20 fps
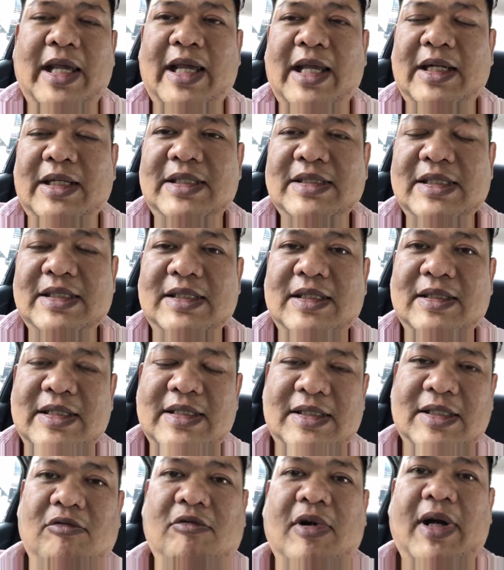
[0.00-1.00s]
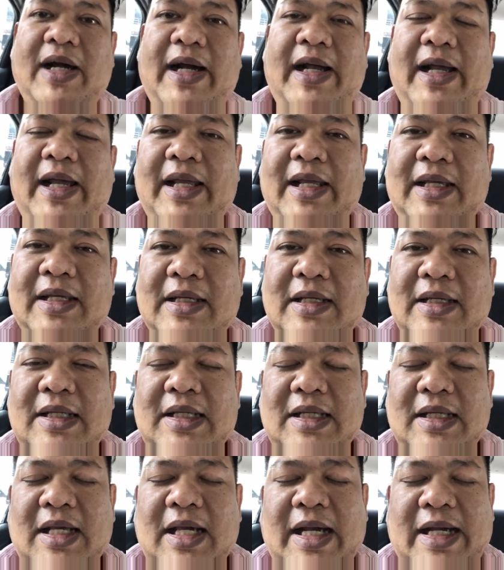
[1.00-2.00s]
and this is the reason why
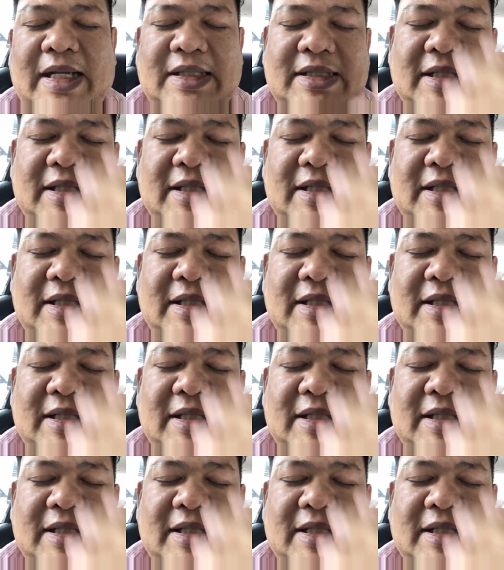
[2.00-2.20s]
I